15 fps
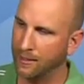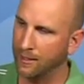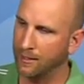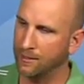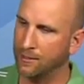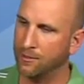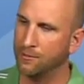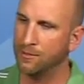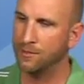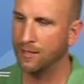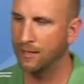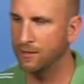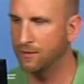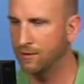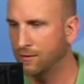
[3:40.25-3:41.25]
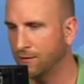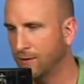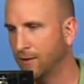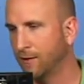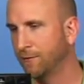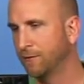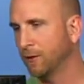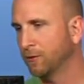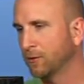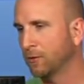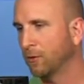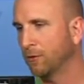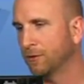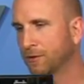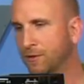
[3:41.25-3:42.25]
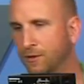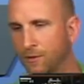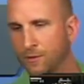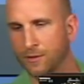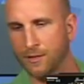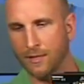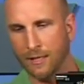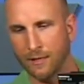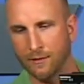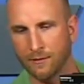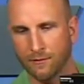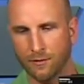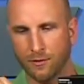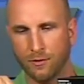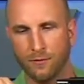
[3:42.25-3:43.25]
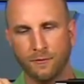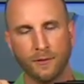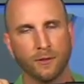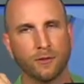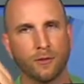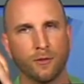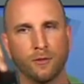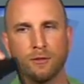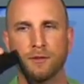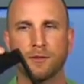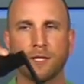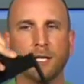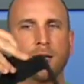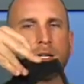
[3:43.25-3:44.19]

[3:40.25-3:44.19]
a two-stage filter holder, so it's got two filter holders,